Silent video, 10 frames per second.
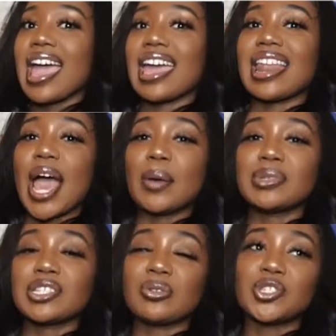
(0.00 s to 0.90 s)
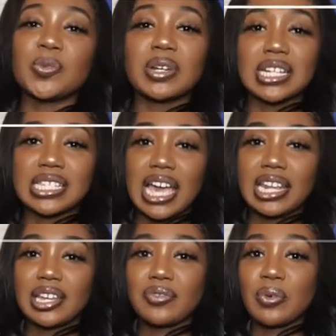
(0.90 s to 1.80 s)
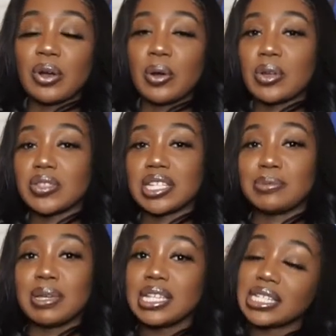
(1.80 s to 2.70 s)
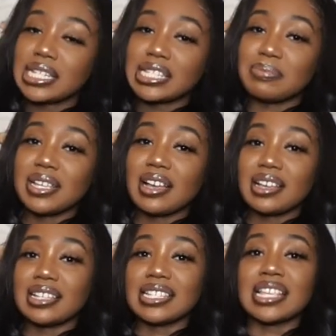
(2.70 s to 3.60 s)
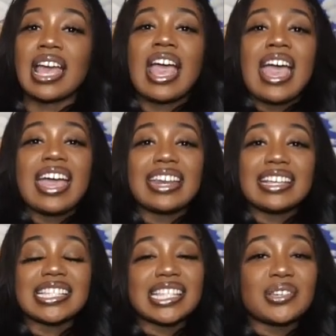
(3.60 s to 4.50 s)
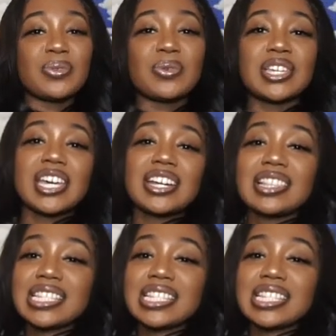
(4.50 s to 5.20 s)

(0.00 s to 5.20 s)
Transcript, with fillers: And I'm so super excited for all of these pieces because it is the new year.